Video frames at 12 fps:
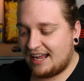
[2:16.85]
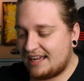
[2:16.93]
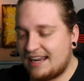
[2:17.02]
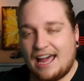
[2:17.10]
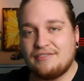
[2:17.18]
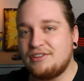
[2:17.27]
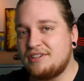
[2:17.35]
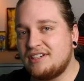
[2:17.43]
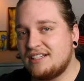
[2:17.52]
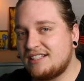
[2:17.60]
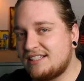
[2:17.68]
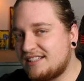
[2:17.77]
and have it
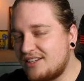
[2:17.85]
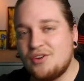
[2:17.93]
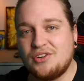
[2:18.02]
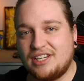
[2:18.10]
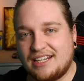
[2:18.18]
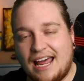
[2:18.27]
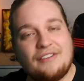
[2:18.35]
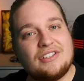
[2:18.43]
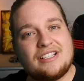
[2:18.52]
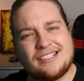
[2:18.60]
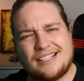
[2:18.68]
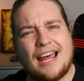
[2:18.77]
sturdy and have
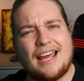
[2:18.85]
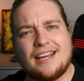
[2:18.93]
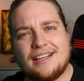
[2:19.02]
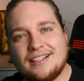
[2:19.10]
it stay.